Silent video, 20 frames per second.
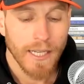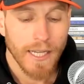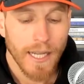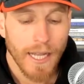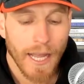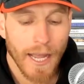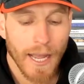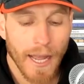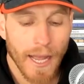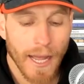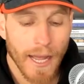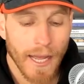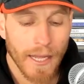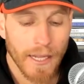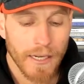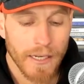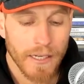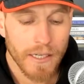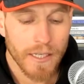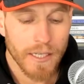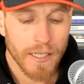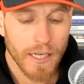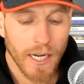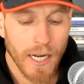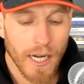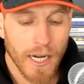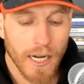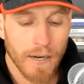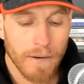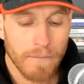And
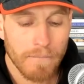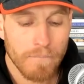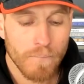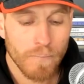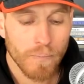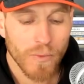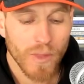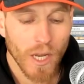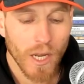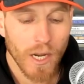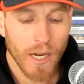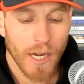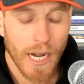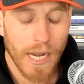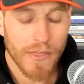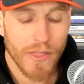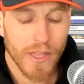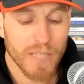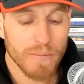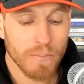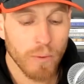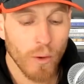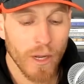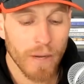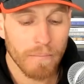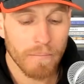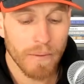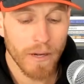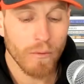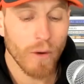at this
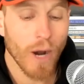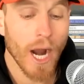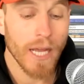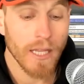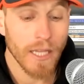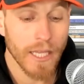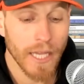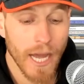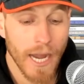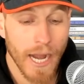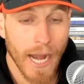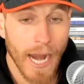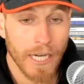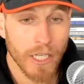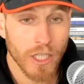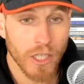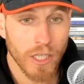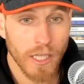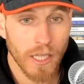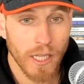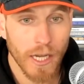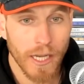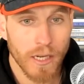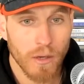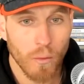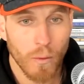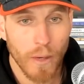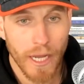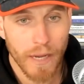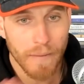point, B. Riley had actually, like,
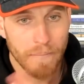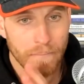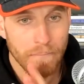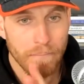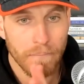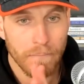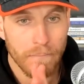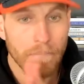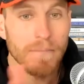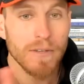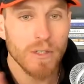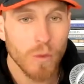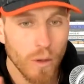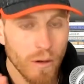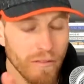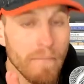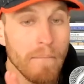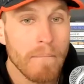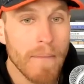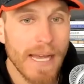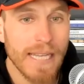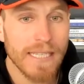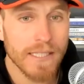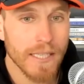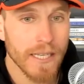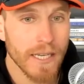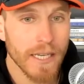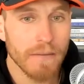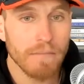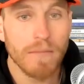we had sort of
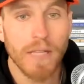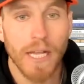missed him.